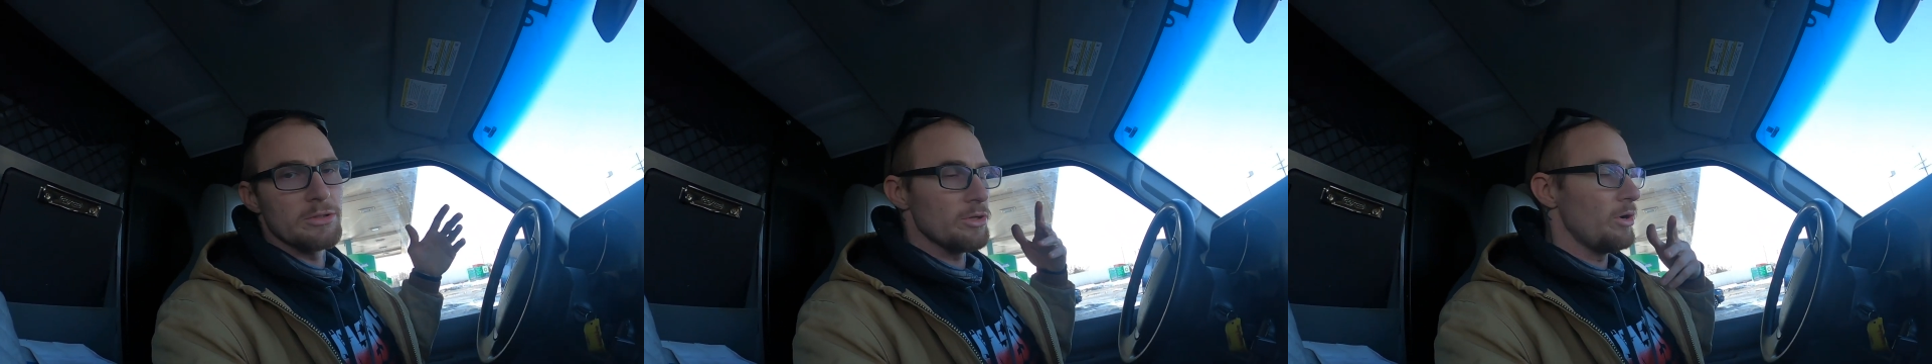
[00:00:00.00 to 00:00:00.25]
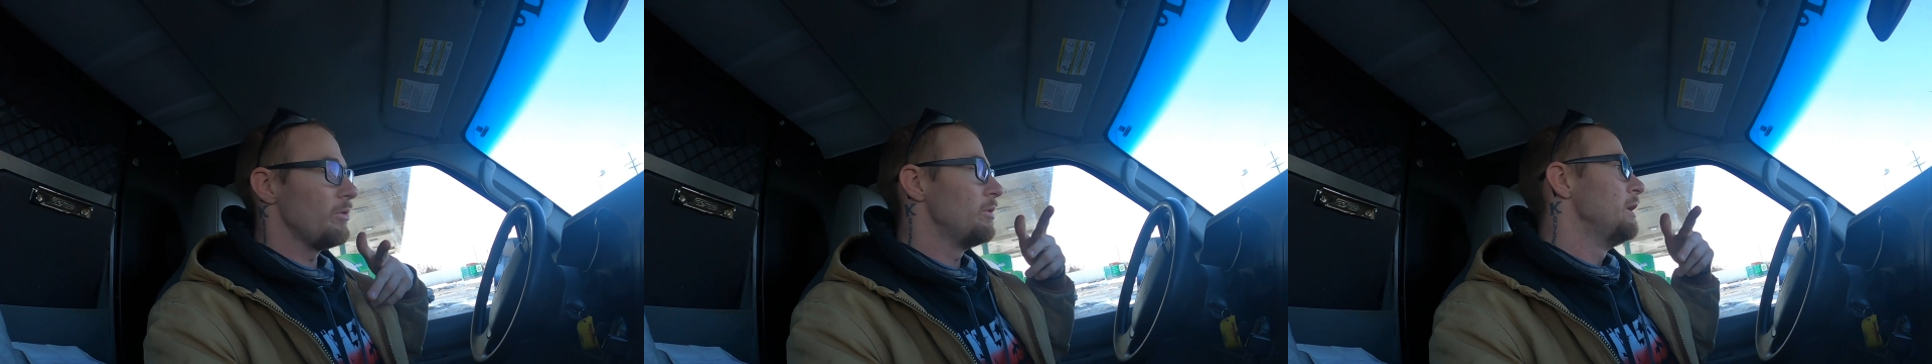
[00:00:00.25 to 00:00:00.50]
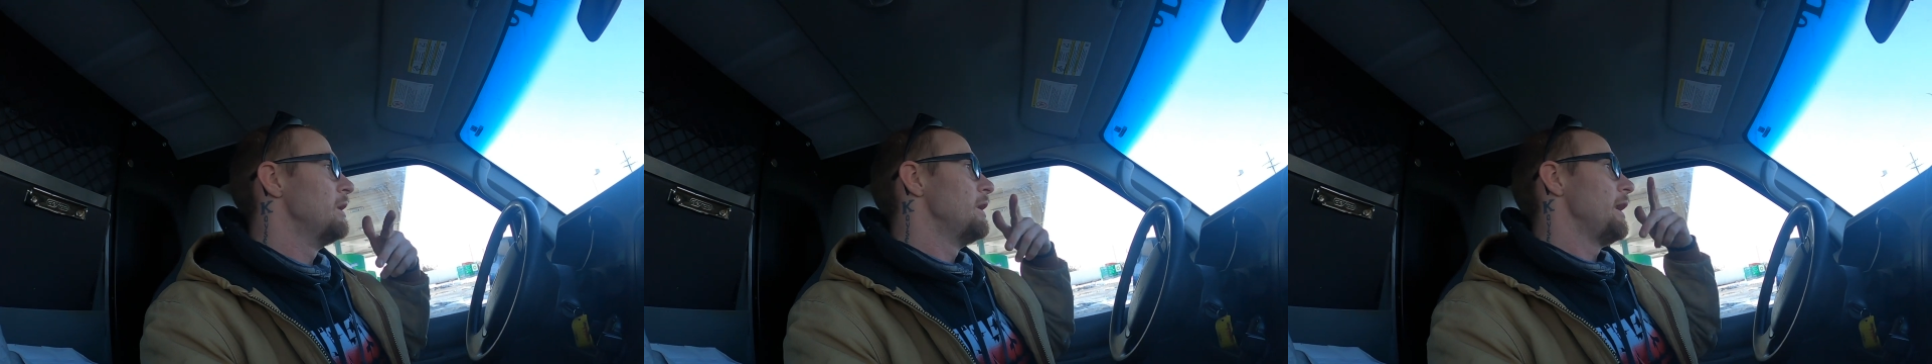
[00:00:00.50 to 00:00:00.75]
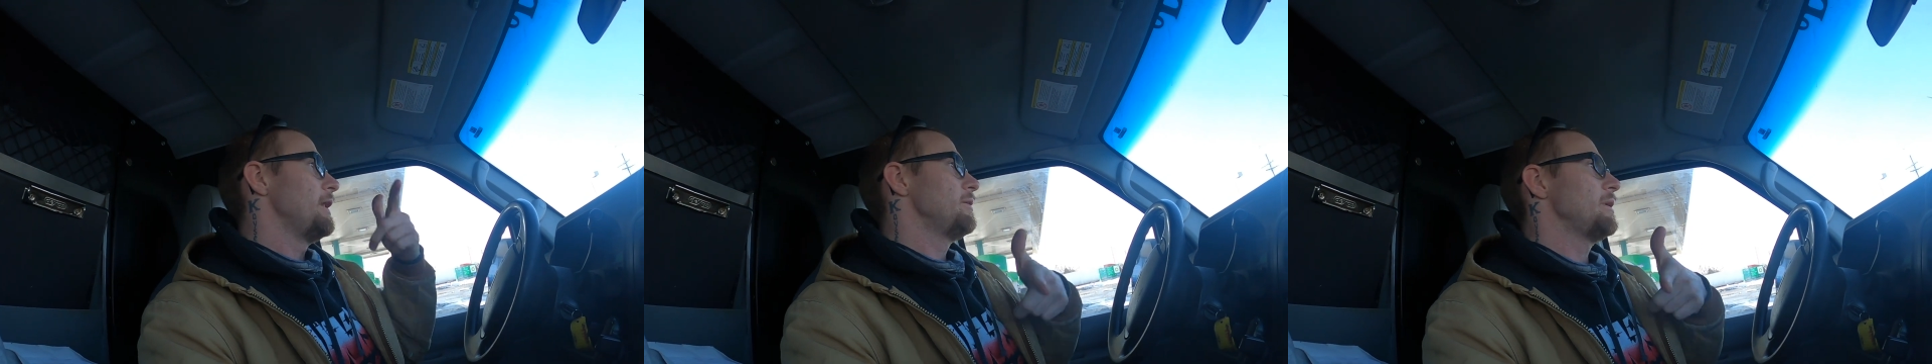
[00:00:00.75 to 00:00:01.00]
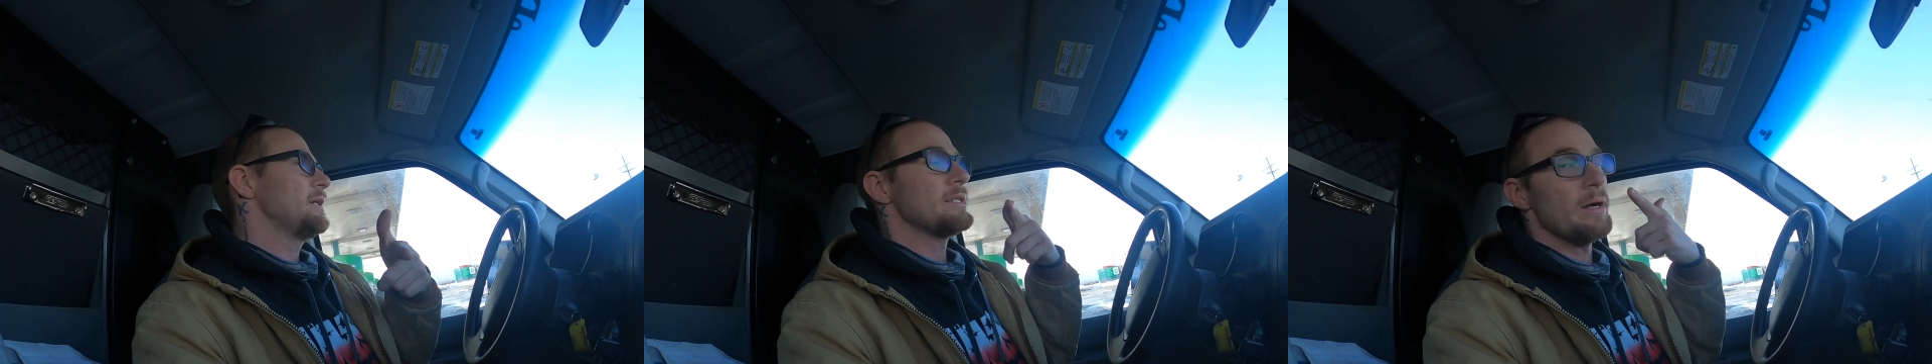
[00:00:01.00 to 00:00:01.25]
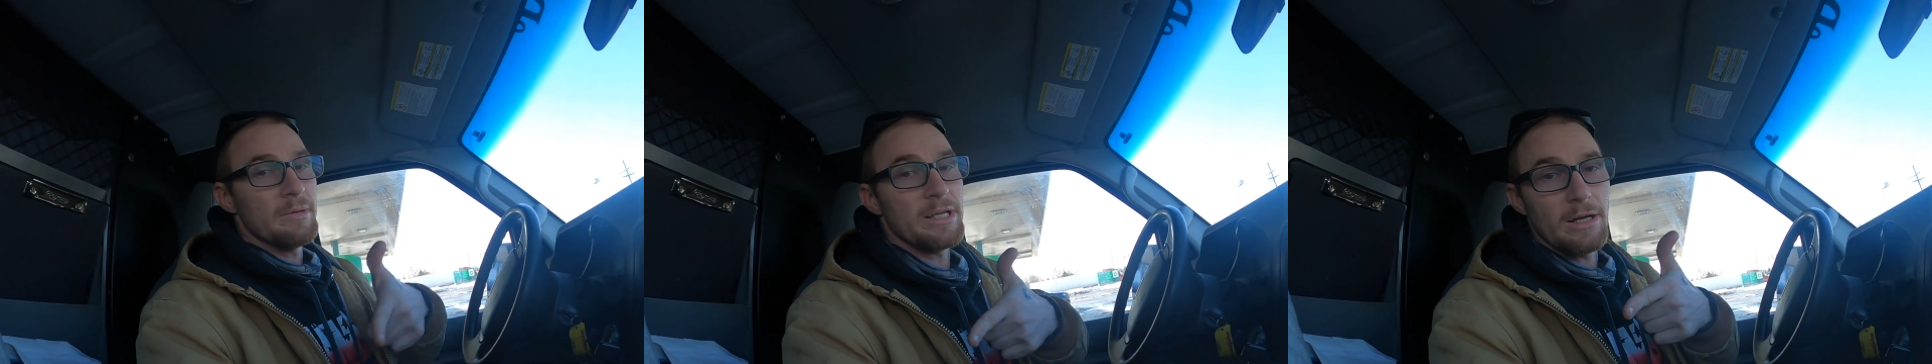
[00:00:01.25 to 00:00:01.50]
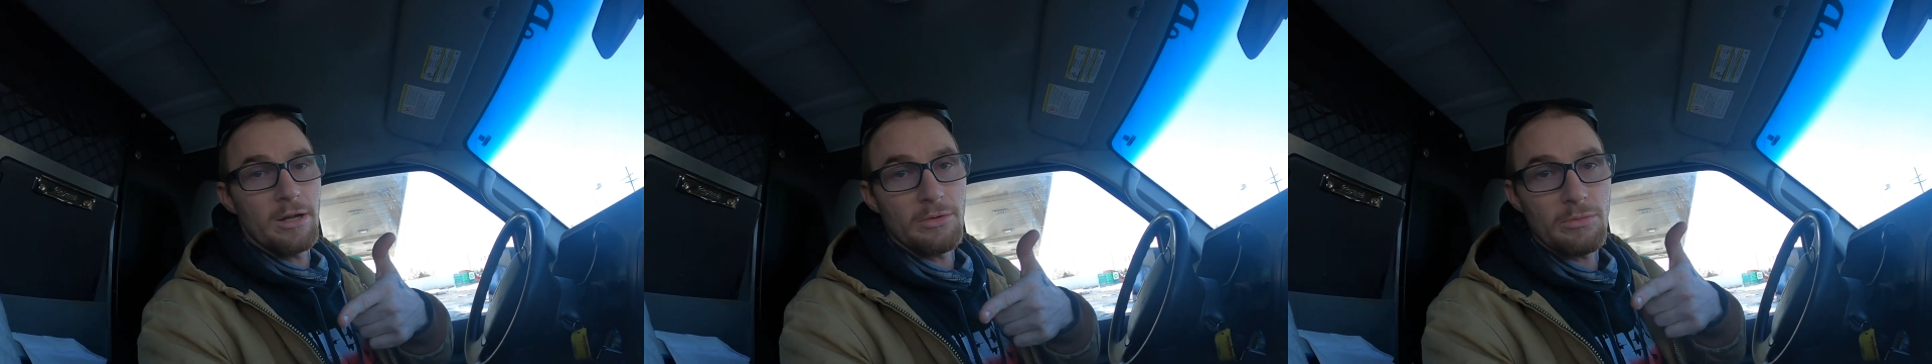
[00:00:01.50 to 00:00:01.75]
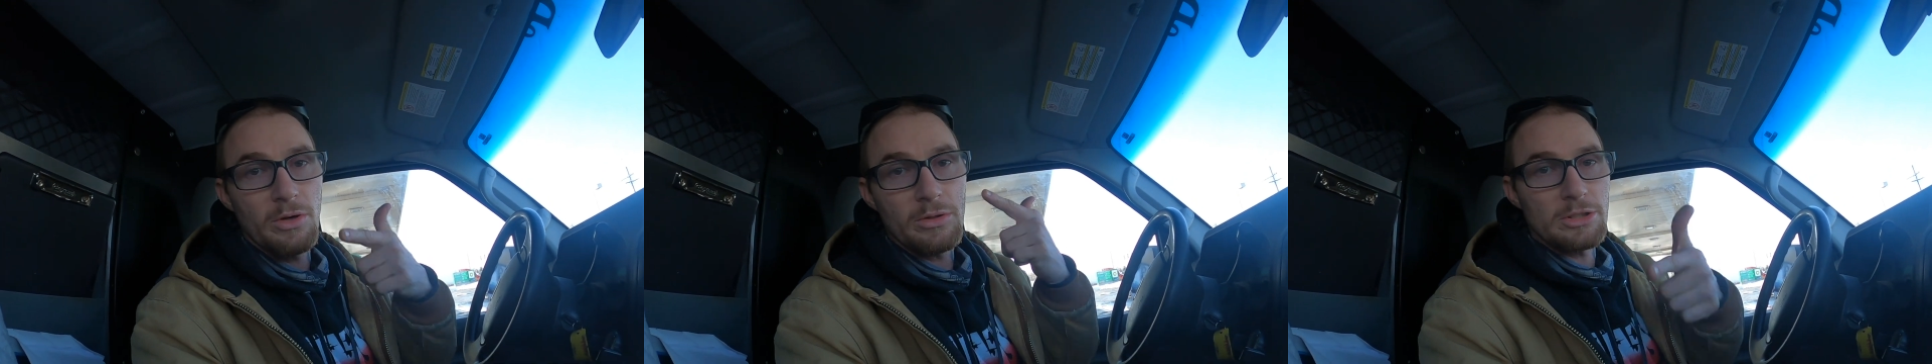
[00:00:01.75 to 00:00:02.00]
So anyways, I'm going to get on the
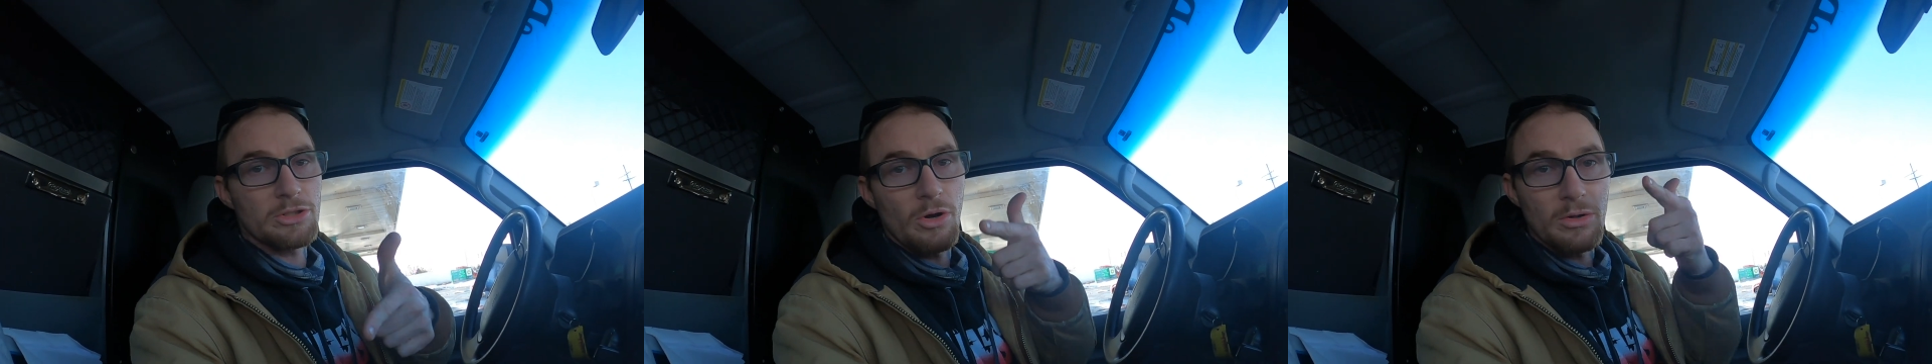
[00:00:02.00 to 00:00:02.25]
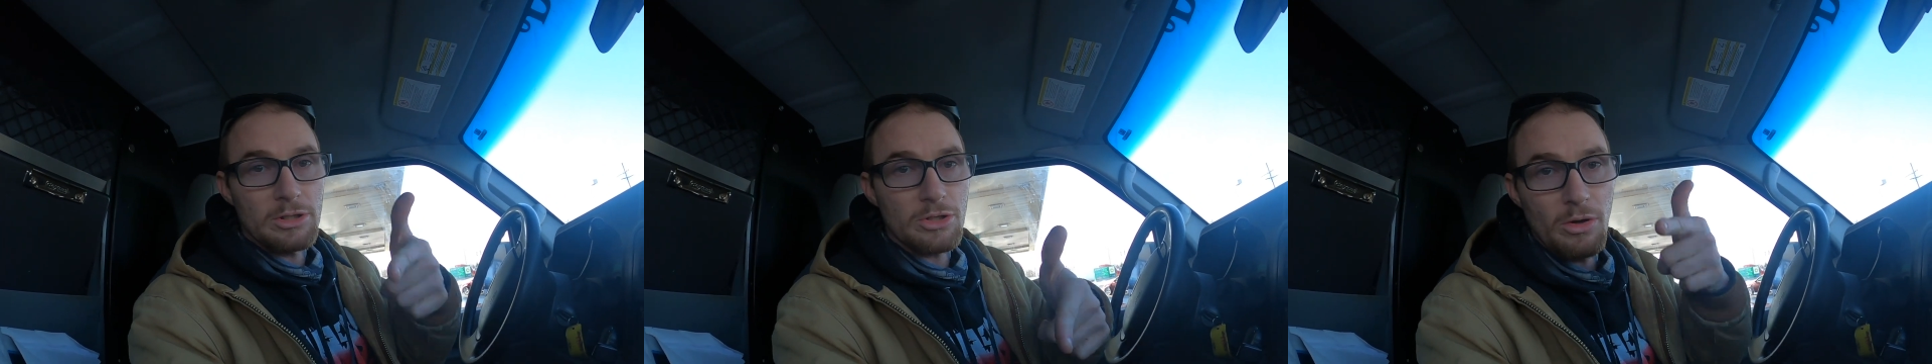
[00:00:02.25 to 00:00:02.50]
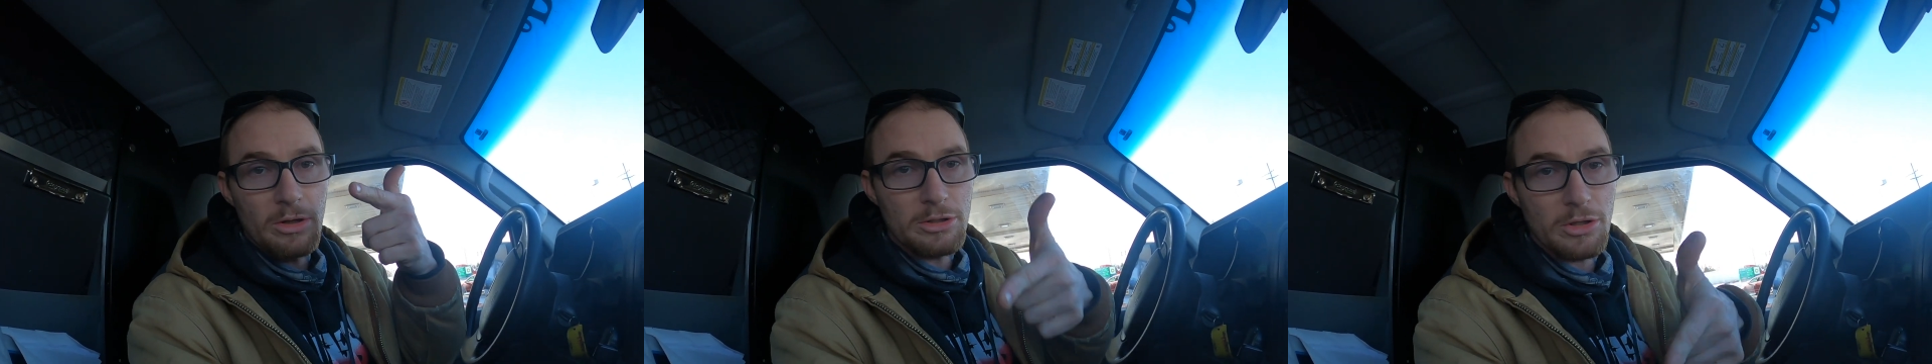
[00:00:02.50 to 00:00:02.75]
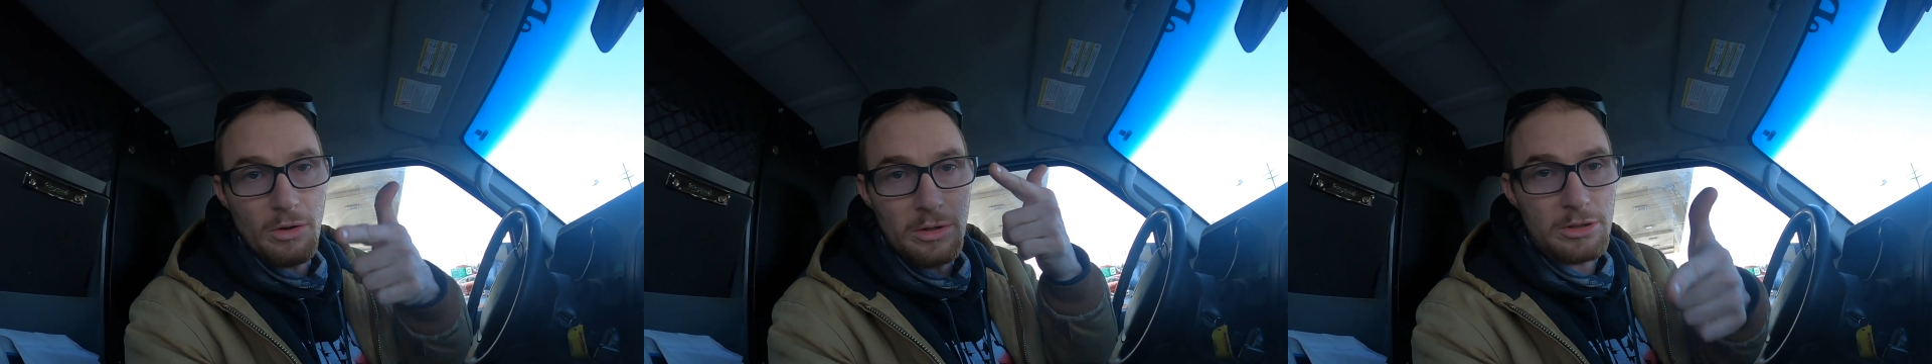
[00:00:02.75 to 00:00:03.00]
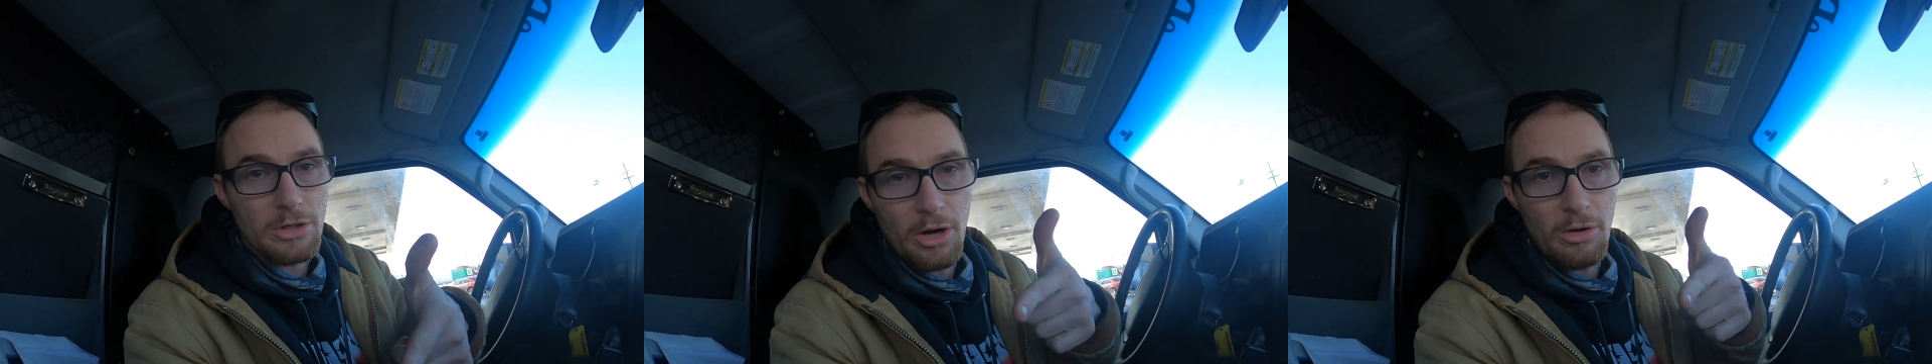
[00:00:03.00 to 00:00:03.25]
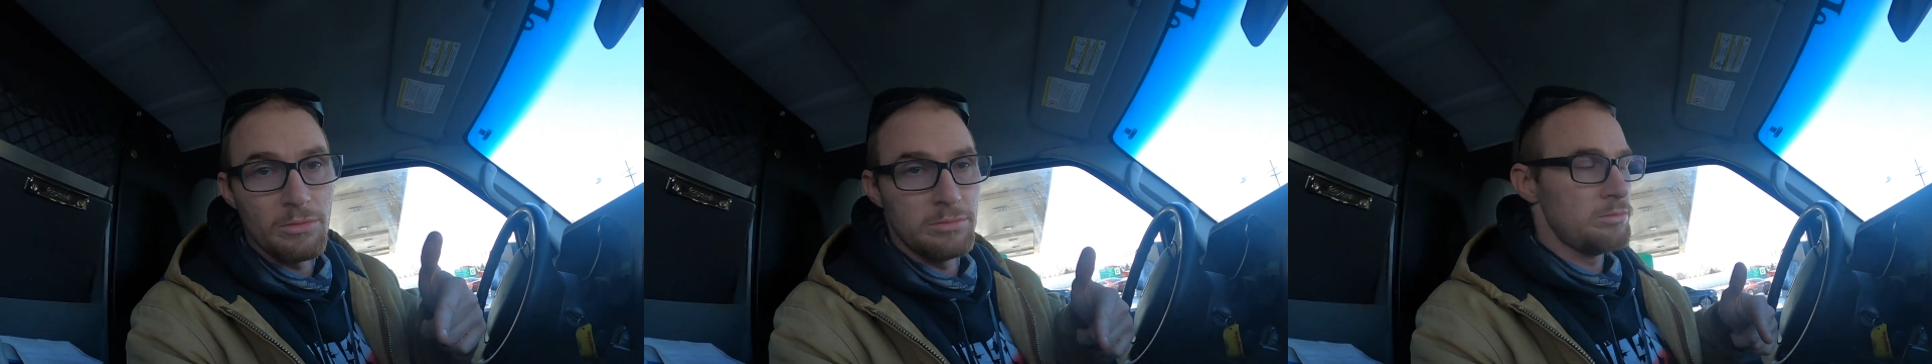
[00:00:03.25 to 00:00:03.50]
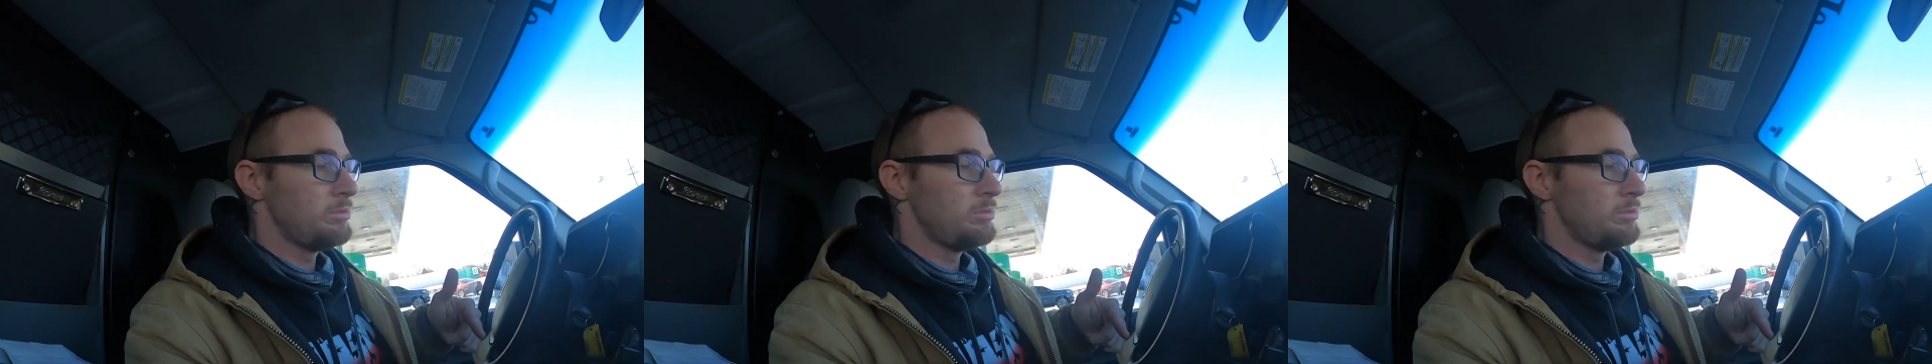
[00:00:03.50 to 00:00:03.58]
road. Let's go, let's go, let's go, let's go.